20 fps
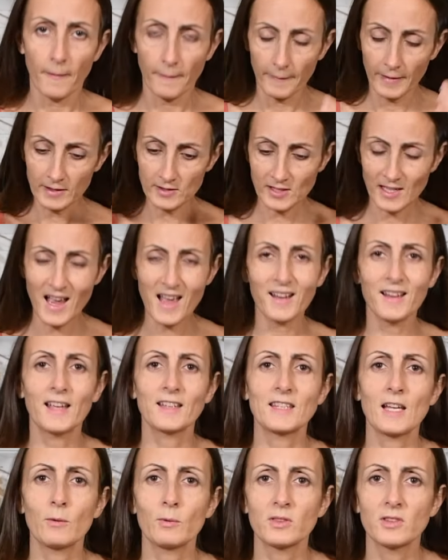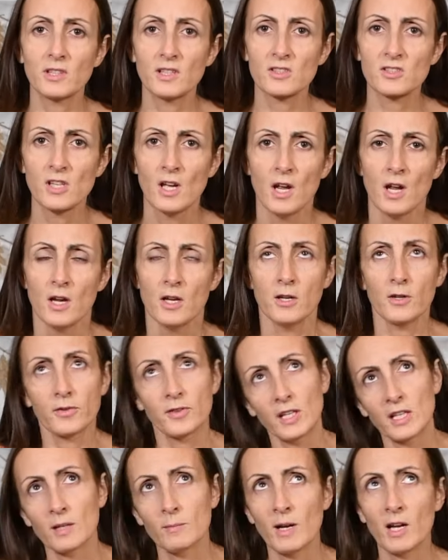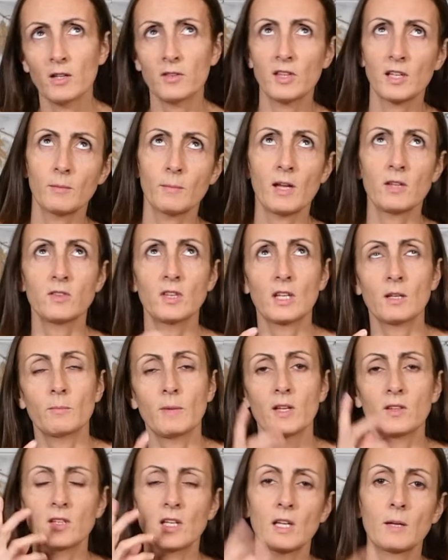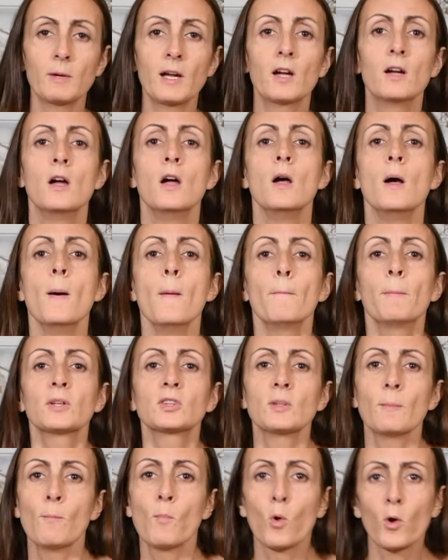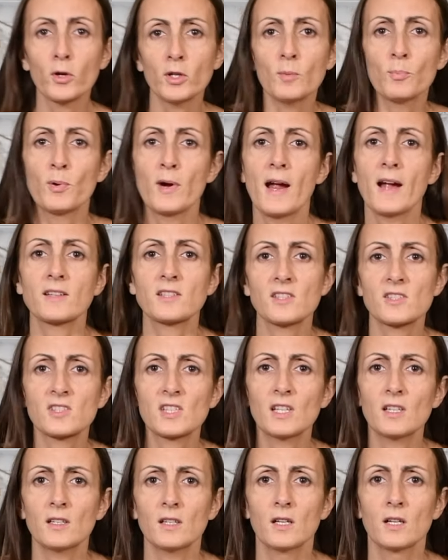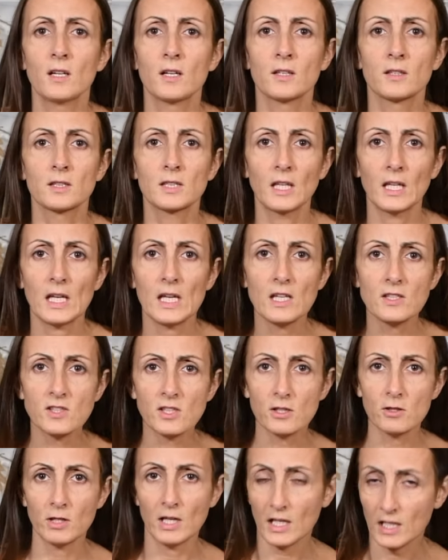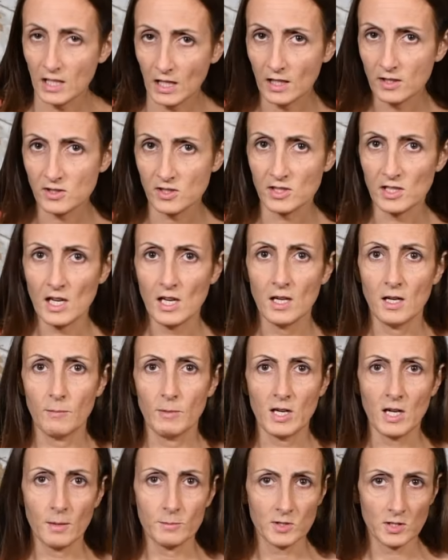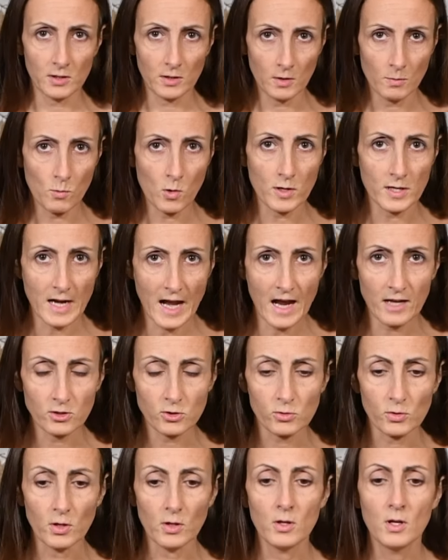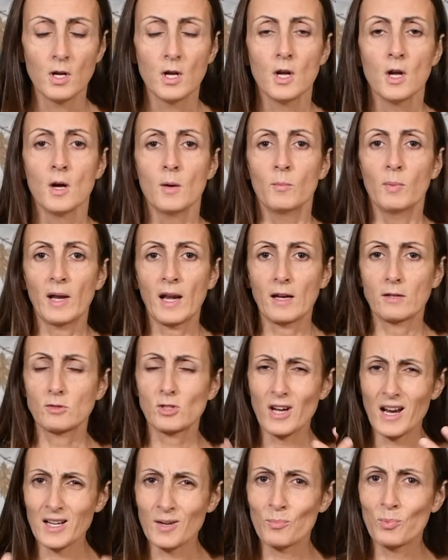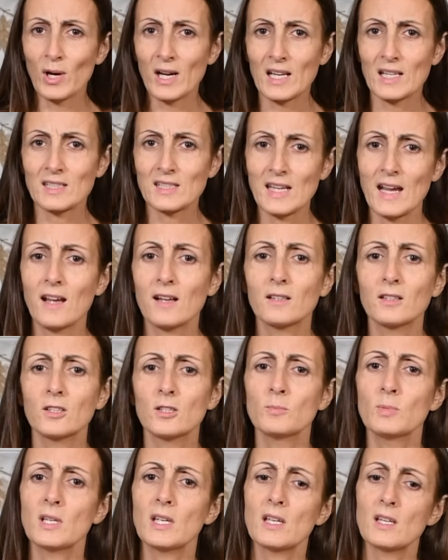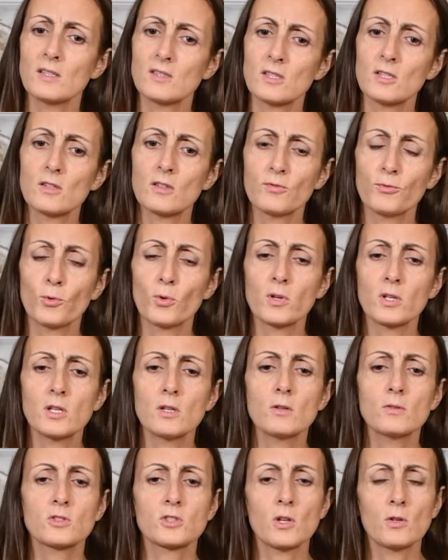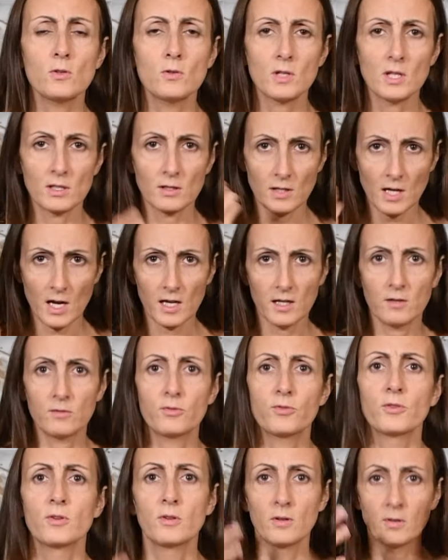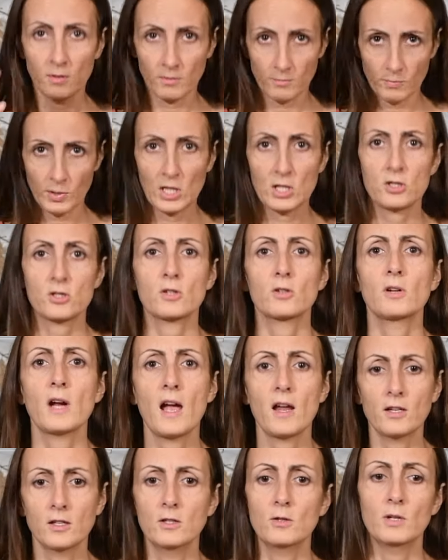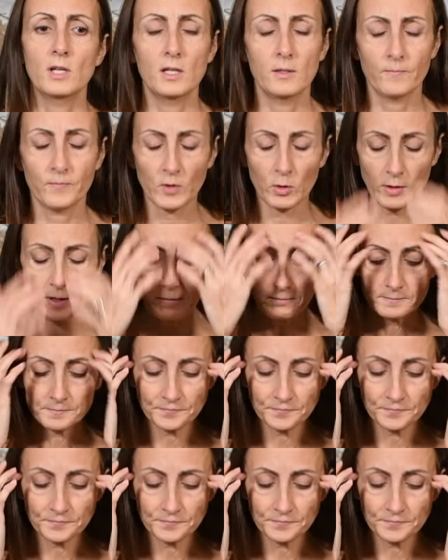It's kind of like that with this. You're thinking about it, but the more you practice it, the easier it gets, and it becomes a little more natural. But I'm trying to break it down a little bit easier for you so you can kind of picture how to do it, okay?